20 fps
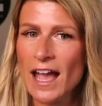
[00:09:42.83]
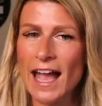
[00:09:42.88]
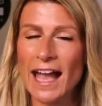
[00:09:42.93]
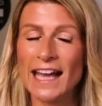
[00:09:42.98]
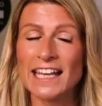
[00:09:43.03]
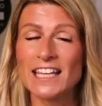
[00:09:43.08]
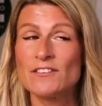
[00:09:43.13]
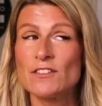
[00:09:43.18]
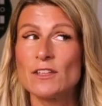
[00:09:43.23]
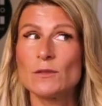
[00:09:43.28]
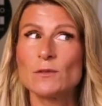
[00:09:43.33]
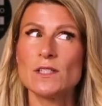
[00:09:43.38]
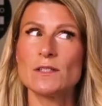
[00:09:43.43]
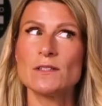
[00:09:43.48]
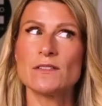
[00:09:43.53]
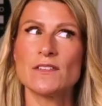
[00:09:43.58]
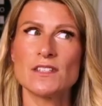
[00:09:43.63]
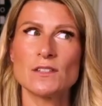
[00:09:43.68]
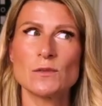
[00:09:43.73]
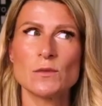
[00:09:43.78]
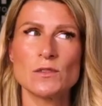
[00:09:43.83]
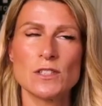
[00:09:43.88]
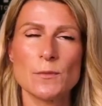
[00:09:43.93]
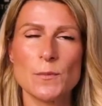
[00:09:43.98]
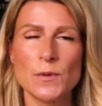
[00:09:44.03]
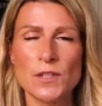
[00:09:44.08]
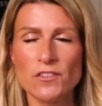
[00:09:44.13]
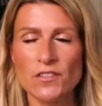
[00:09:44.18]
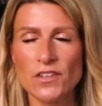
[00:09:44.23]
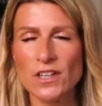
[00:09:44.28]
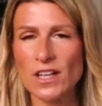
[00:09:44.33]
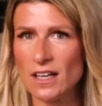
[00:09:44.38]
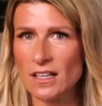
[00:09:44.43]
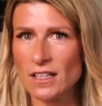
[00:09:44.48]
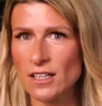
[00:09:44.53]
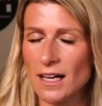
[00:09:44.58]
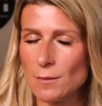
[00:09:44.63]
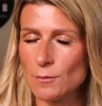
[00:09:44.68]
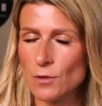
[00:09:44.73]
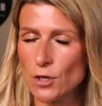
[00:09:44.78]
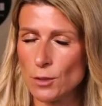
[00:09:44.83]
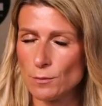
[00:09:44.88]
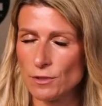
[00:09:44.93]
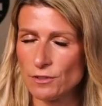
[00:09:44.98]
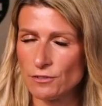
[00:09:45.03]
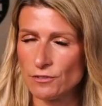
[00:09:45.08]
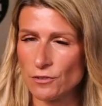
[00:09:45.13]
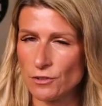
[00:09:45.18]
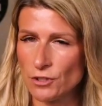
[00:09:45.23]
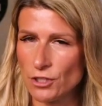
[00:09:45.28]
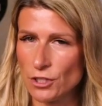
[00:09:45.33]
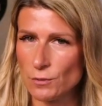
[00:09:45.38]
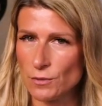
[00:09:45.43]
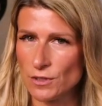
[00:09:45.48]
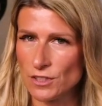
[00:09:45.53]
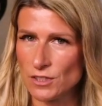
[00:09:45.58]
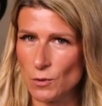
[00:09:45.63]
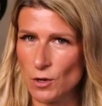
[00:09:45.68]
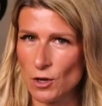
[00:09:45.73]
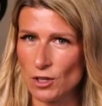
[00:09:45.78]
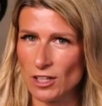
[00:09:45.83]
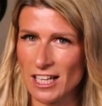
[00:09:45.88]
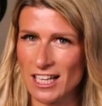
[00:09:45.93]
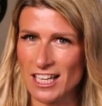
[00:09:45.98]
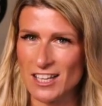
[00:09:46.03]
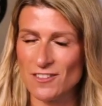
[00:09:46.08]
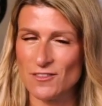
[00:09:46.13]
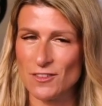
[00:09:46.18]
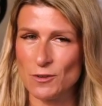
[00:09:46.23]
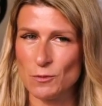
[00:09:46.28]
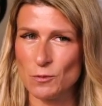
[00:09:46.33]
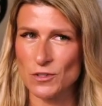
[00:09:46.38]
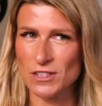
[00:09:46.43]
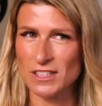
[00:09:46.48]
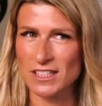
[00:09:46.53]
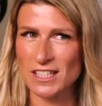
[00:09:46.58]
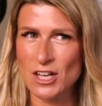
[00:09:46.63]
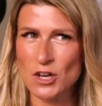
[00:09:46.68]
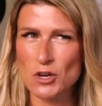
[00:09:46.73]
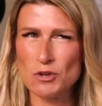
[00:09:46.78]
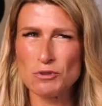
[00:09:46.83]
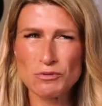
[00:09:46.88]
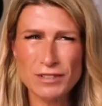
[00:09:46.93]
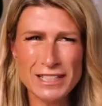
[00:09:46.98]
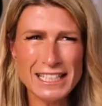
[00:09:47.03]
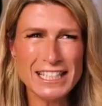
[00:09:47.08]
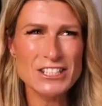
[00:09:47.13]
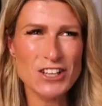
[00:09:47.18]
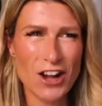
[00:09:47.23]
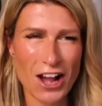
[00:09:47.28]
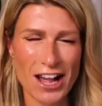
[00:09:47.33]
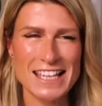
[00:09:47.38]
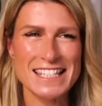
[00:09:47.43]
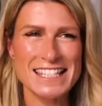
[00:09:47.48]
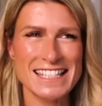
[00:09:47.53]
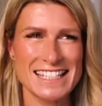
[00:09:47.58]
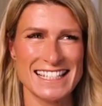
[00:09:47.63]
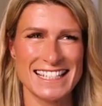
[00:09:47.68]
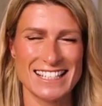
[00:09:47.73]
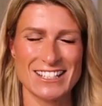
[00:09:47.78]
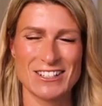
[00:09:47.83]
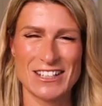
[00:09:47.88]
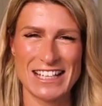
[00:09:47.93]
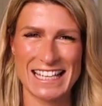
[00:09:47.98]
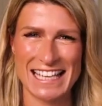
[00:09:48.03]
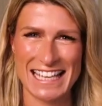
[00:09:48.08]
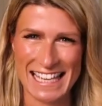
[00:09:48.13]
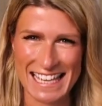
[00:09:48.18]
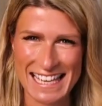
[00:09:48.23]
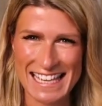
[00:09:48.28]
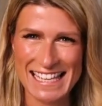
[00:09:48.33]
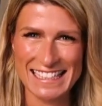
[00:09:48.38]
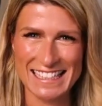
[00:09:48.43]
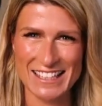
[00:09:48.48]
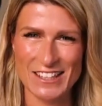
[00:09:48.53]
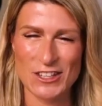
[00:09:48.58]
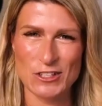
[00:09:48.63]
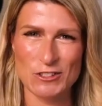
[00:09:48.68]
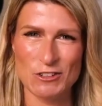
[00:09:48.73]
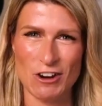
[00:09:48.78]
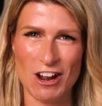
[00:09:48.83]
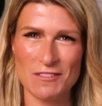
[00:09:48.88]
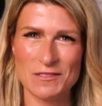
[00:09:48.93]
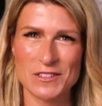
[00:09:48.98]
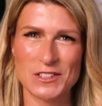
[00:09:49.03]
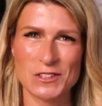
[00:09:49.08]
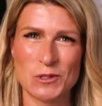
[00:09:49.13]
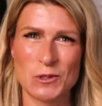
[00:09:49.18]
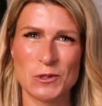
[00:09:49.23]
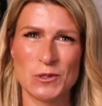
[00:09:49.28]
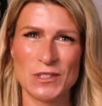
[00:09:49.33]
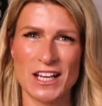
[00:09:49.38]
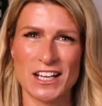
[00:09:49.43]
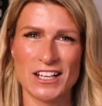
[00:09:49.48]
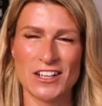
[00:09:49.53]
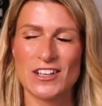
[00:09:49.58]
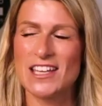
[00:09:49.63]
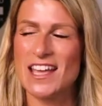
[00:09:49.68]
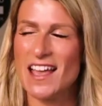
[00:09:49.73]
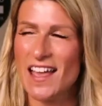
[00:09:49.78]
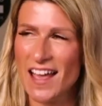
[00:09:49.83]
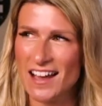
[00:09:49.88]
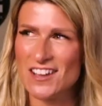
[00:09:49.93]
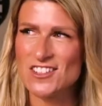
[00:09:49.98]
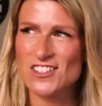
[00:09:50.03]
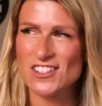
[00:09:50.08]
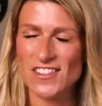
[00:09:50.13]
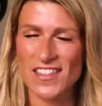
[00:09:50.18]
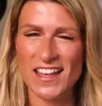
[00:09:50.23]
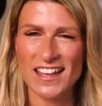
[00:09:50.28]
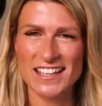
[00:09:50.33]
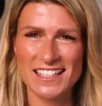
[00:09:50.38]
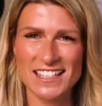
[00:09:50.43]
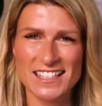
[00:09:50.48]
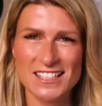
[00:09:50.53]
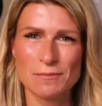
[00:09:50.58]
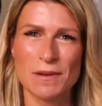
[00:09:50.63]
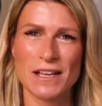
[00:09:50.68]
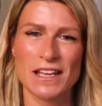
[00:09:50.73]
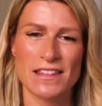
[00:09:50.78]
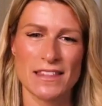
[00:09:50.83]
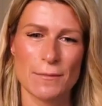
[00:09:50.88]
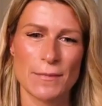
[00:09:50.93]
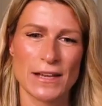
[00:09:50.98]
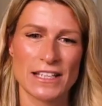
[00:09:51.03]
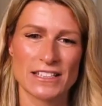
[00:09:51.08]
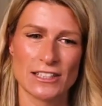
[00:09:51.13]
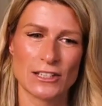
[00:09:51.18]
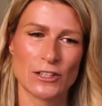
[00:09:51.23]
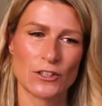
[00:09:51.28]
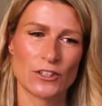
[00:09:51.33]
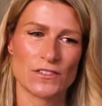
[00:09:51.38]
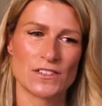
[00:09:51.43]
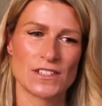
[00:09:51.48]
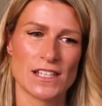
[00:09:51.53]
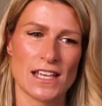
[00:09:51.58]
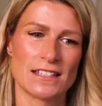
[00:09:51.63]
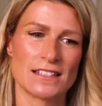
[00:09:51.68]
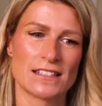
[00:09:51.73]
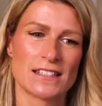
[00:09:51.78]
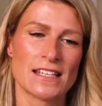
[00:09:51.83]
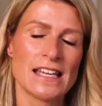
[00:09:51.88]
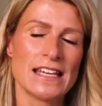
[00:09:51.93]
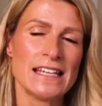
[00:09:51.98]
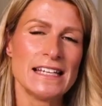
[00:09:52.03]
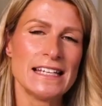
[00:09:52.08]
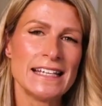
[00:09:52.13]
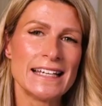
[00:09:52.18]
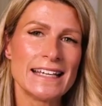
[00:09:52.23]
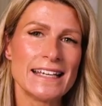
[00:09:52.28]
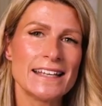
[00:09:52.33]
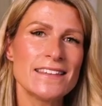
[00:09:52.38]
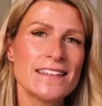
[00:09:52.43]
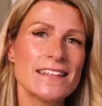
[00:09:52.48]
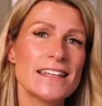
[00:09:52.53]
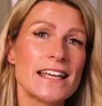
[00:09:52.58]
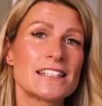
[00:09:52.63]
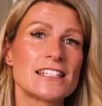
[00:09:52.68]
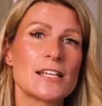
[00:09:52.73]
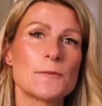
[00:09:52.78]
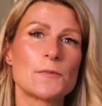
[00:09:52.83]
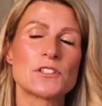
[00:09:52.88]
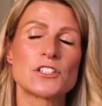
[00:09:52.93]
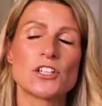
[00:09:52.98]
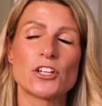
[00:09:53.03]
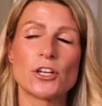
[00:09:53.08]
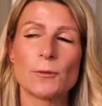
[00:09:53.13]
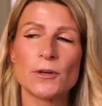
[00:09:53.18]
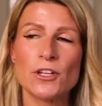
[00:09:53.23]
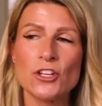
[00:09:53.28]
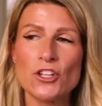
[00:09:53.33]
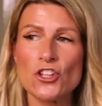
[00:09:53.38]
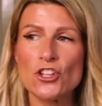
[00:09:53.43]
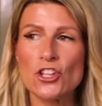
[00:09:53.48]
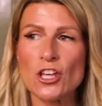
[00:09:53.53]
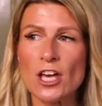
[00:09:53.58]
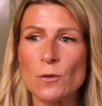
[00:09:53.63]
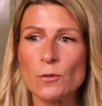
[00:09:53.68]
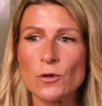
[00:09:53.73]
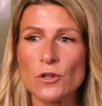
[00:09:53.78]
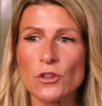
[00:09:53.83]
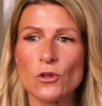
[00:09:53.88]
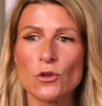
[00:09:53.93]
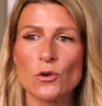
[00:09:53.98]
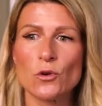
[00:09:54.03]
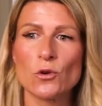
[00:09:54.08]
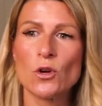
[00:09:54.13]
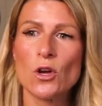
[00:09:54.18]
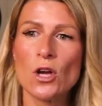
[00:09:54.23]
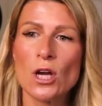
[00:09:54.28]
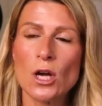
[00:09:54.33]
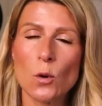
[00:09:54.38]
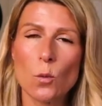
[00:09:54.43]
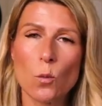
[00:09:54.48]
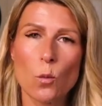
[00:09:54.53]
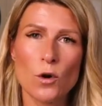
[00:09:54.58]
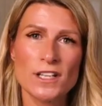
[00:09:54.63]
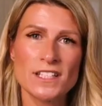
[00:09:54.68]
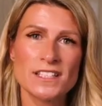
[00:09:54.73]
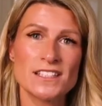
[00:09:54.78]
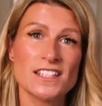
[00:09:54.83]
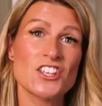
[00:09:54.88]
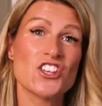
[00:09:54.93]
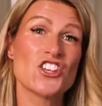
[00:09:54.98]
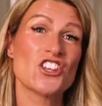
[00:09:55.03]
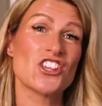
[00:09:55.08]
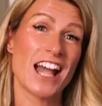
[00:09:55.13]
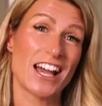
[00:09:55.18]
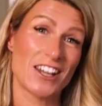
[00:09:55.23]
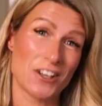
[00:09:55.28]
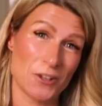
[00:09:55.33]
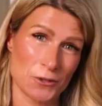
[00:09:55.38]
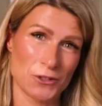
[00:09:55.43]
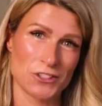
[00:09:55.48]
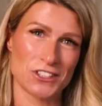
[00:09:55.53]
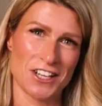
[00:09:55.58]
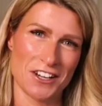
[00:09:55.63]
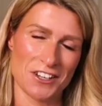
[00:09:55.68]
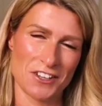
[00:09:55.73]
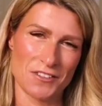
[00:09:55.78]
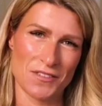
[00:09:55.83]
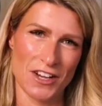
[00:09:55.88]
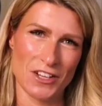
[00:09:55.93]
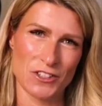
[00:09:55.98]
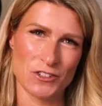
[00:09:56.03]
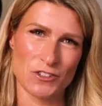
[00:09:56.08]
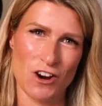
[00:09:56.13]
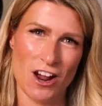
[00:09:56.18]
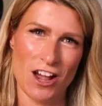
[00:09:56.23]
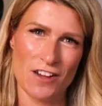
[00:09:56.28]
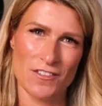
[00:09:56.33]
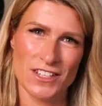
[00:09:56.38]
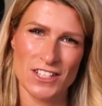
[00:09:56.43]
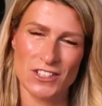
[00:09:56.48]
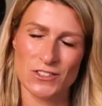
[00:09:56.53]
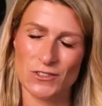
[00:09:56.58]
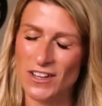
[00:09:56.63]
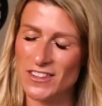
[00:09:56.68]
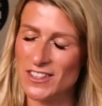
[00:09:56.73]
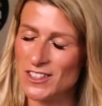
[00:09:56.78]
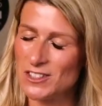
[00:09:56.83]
And if this was a bit of an aha moment for you as well, like if it was really nice to hear the drivers called out and go, yeah, actually that is me, and that makes a lot of sense. In the next episode, I'm going to share with you what is the shadow side of our drivers, right?